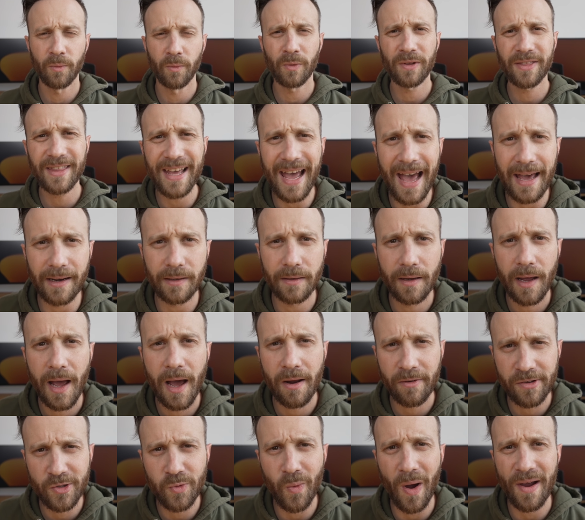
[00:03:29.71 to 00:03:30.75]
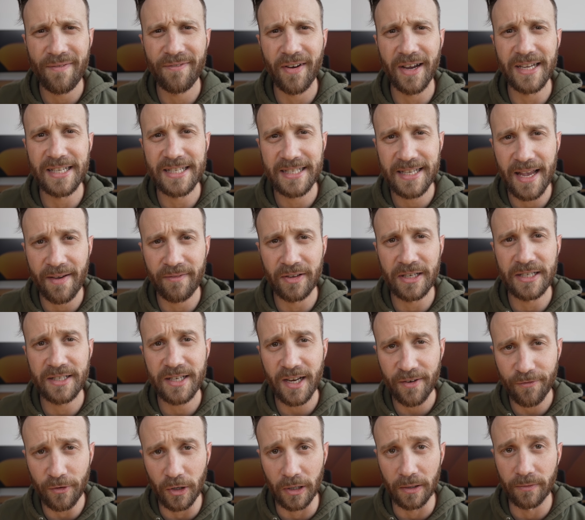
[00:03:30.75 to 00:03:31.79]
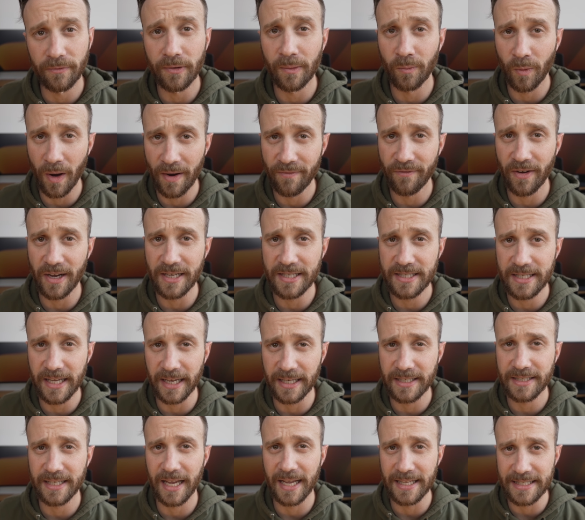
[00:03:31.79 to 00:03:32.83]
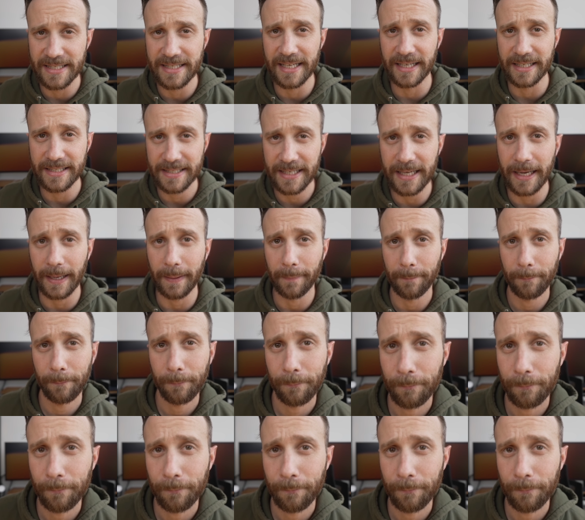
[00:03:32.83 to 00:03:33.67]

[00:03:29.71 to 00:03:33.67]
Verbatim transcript: And with that, how does Wi-Fi 7 differ from Wi-Fi 6 and 6E?